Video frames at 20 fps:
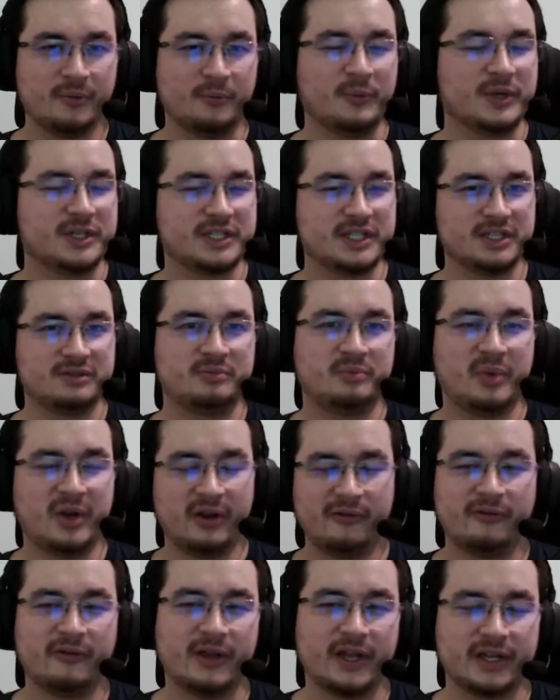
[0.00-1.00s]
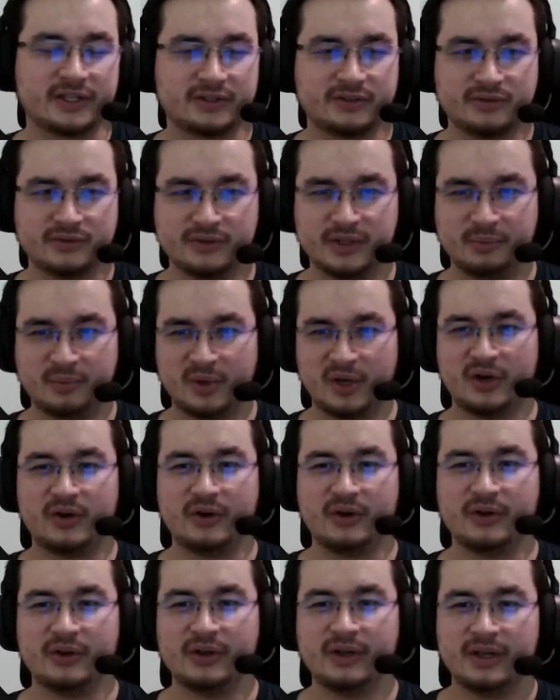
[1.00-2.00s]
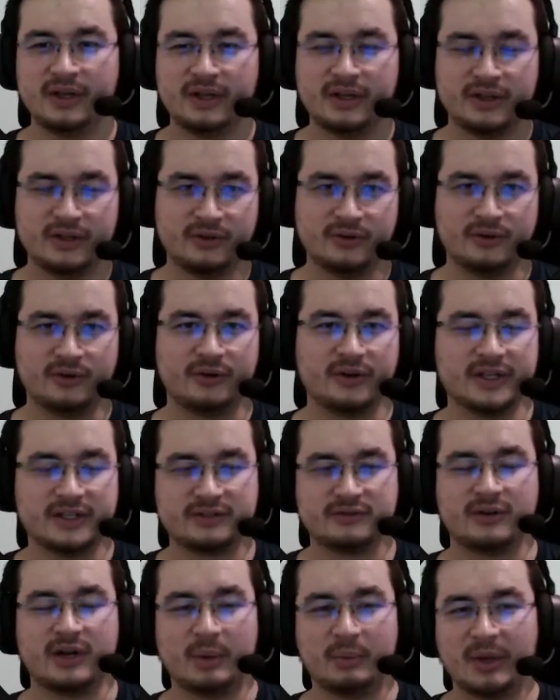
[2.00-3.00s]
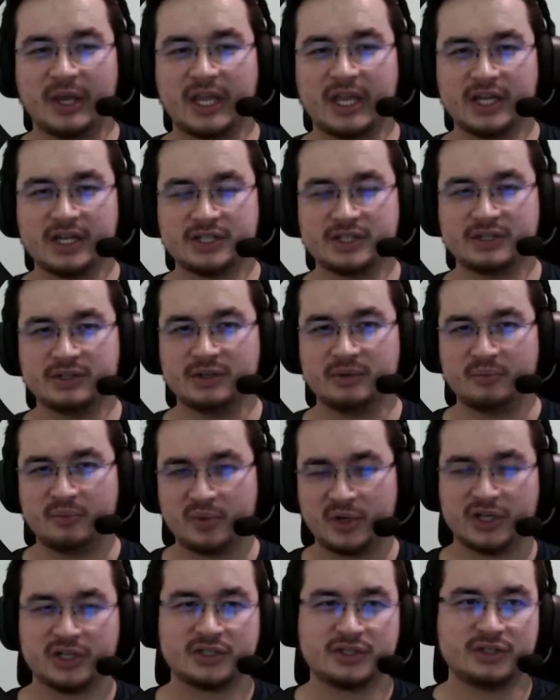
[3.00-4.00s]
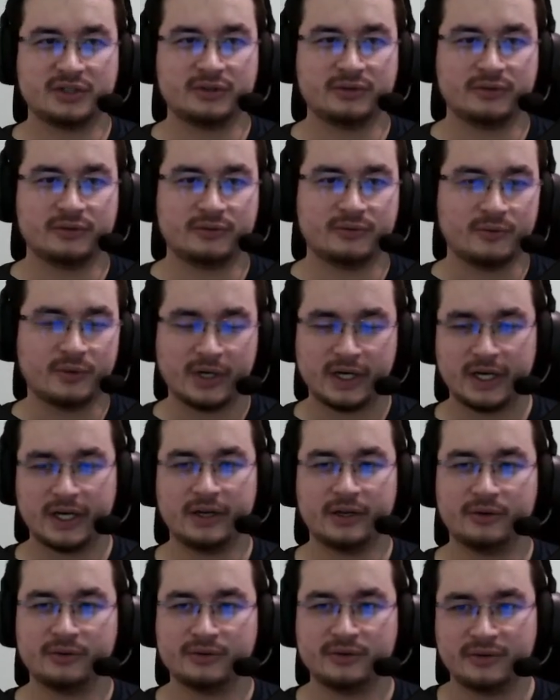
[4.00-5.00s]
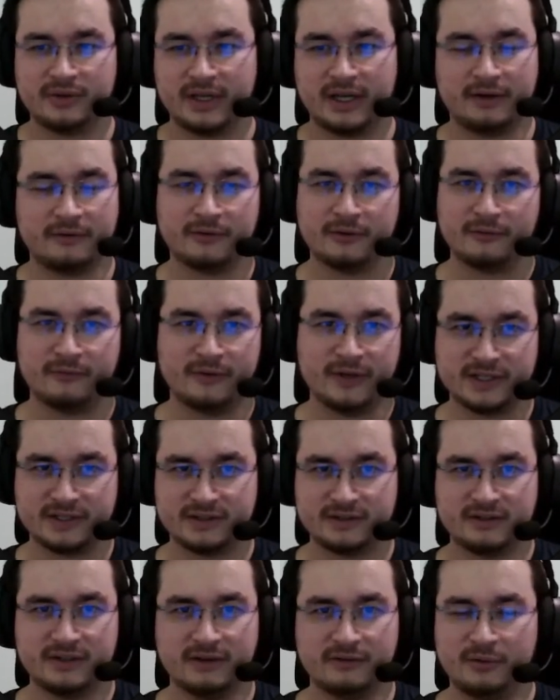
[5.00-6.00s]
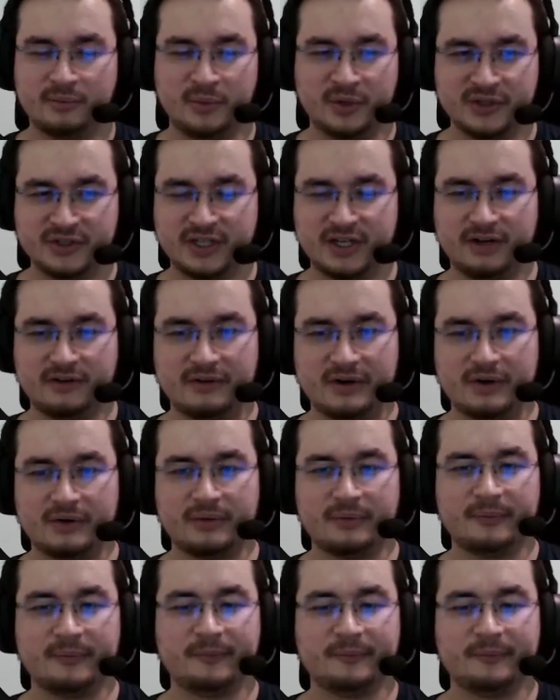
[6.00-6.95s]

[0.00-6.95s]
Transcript: which is perfect to deploy your Histoire application in production where you don't have a Vite development server.